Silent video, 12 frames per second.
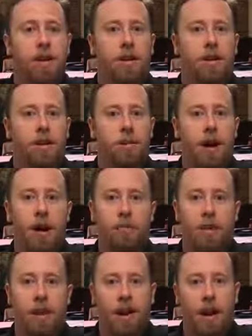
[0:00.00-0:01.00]
or
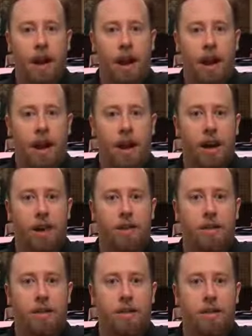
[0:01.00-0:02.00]
ma'am.
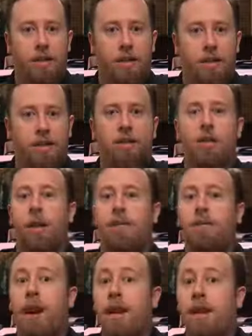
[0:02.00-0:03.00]
And so you're
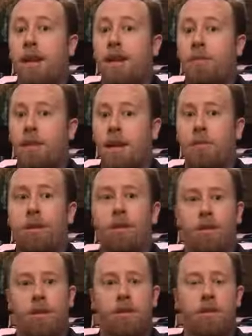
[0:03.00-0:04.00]
inviting them to come
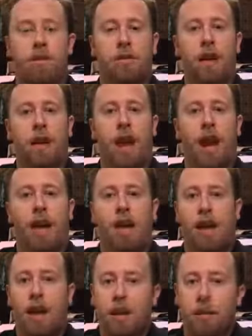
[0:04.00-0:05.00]
over to you. And
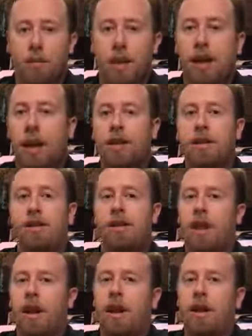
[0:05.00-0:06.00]
then because
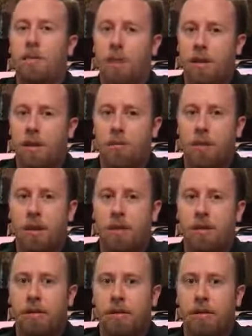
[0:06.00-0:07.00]
they appear to
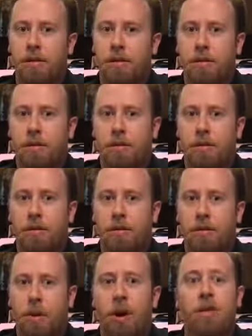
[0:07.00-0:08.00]
be
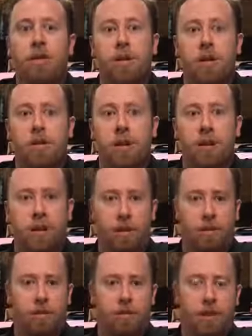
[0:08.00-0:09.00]
wondering what they're
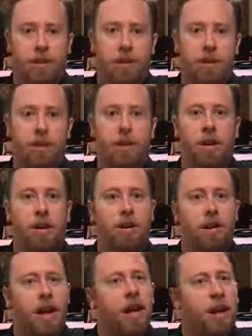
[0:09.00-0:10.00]
doing, you're going to
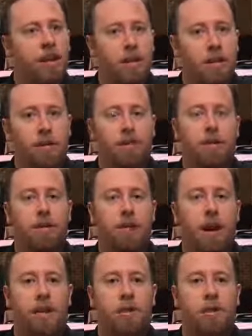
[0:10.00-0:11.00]
say, is this your first
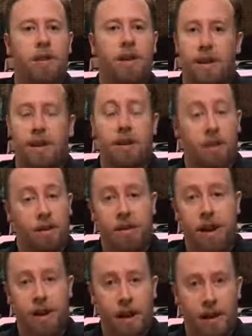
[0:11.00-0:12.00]
time? They're either going to
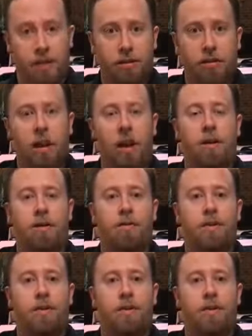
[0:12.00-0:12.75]
say yes or no.